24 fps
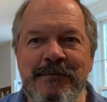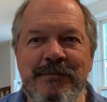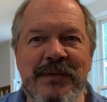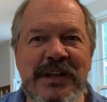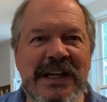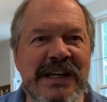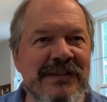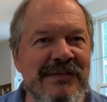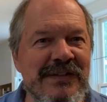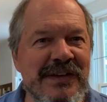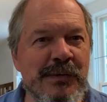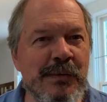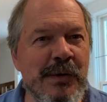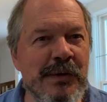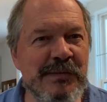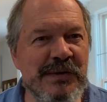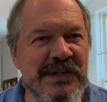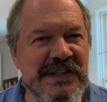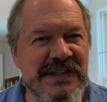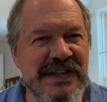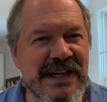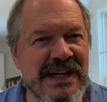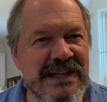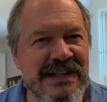even when we're
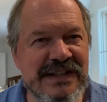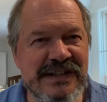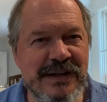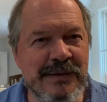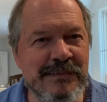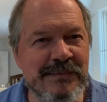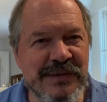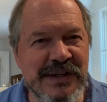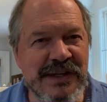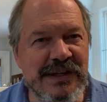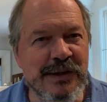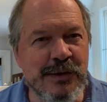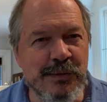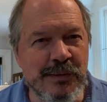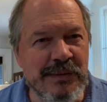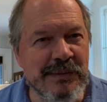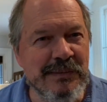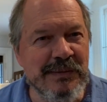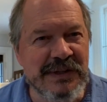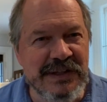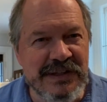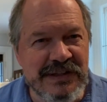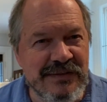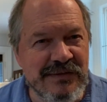saying something that we
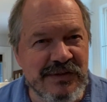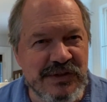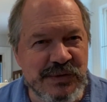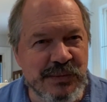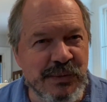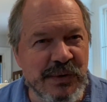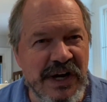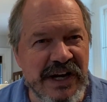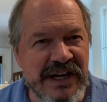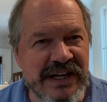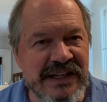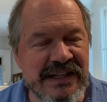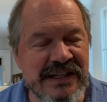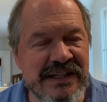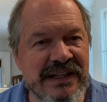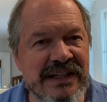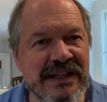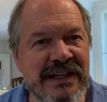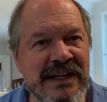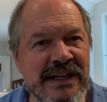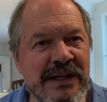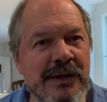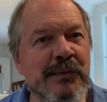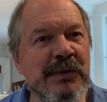believe is right,
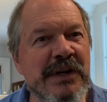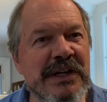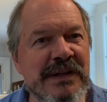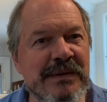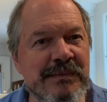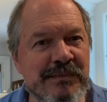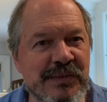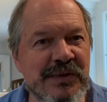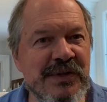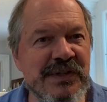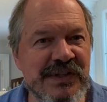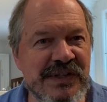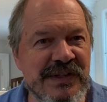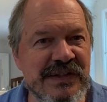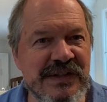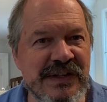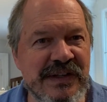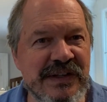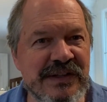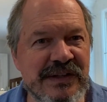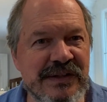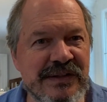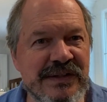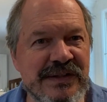in a way that pushes
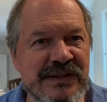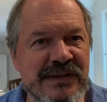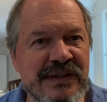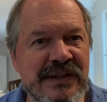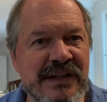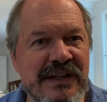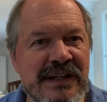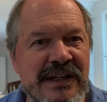others,